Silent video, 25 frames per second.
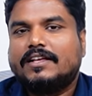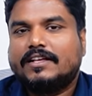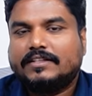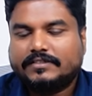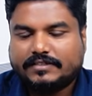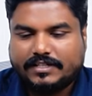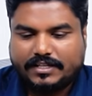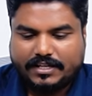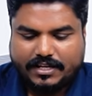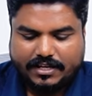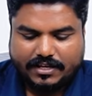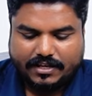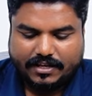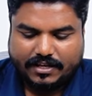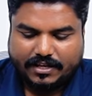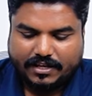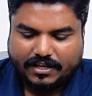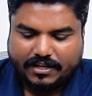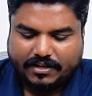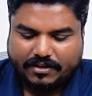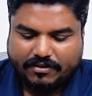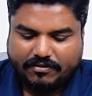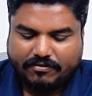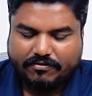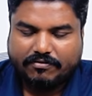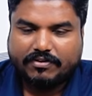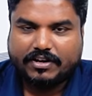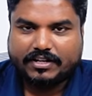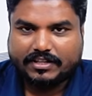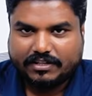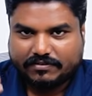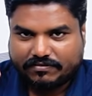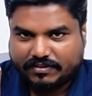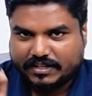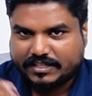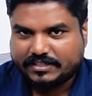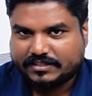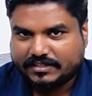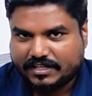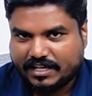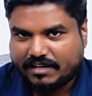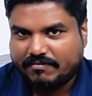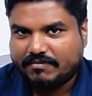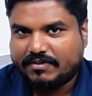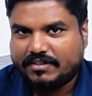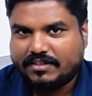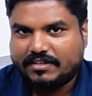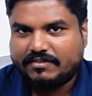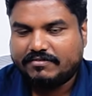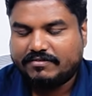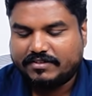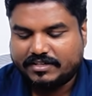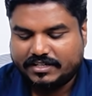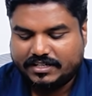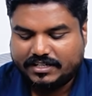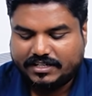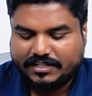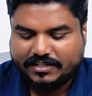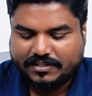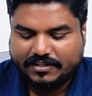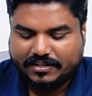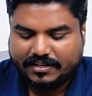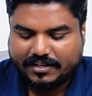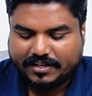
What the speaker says: See, for the first time in the world,